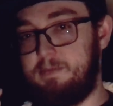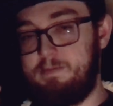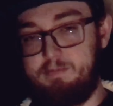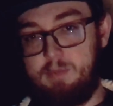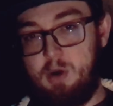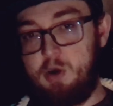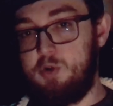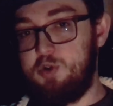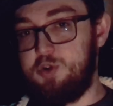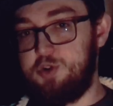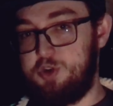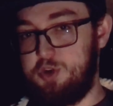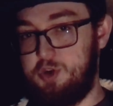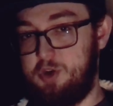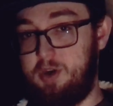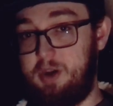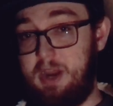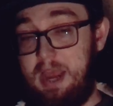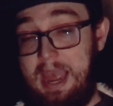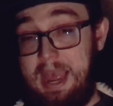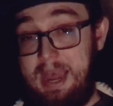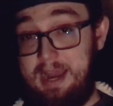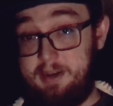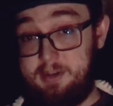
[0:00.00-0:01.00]
Mosier
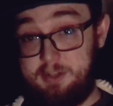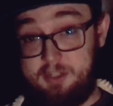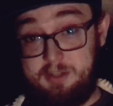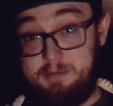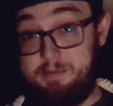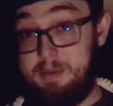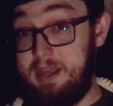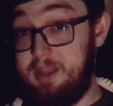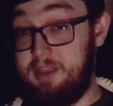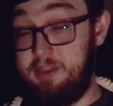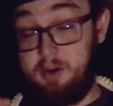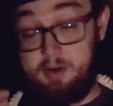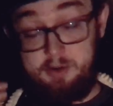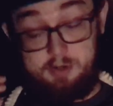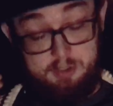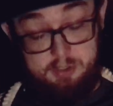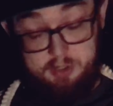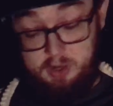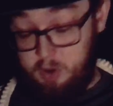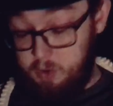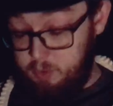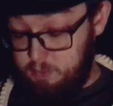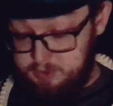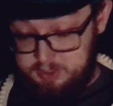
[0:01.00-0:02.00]
and Smith are
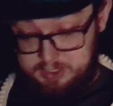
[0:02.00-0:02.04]
so